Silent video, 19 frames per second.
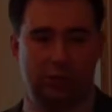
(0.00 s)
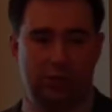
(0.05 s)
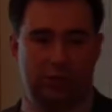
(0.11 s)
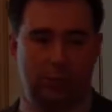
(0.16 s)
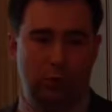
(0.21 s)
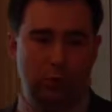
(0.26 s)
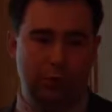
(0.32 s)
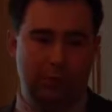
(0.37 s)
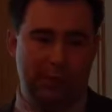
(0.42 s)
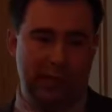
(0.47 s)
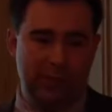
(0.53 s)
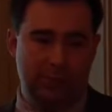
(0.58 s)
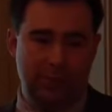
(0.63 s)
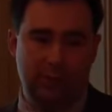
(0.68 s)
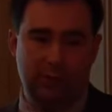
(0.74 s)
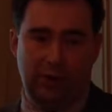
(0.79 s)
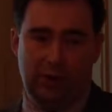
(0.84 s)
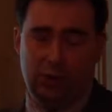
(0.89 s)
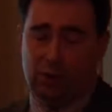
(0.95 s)
distribution has
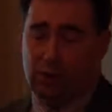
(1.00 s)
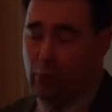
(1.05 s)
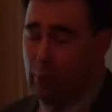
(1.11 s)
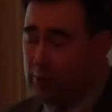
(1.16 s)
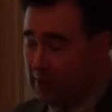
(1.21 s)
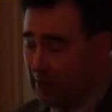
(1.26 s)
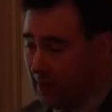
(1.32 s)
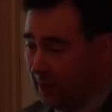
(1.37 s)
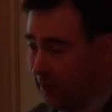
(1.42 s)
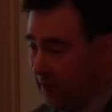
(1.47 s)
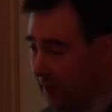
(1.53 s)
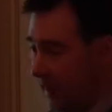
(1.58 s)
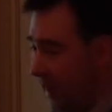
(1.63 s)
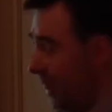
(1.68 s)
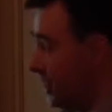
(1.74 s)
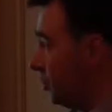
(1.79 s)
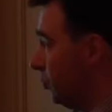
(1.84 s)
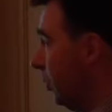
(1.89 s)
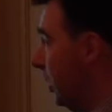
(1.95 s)
been reached. So we studied a
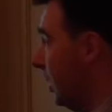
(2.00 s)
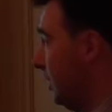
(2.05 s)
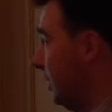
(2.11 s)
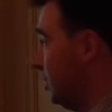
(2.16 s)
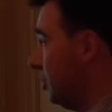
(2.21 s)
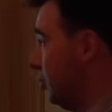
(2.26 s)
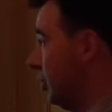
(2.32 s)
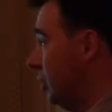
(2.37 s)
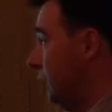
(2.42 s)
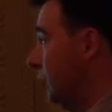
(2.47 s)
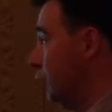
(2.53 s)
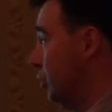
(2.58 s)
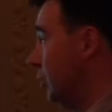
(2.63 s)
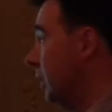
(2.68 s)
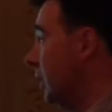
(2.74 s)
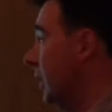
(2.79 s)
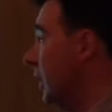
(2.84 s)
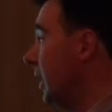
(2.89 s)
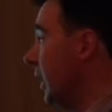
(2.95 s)
case where this
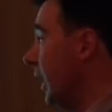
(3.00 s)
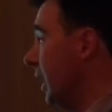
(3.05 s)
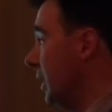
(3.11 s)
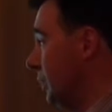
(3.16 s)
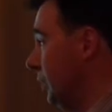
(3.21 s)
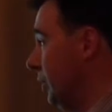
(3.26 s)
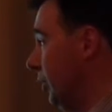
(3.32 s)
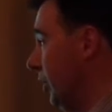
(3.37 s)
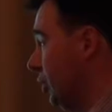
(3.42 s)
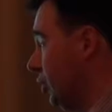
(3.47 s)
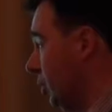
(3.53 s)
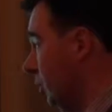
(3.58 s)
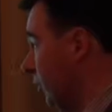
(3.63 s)
distribution has been reached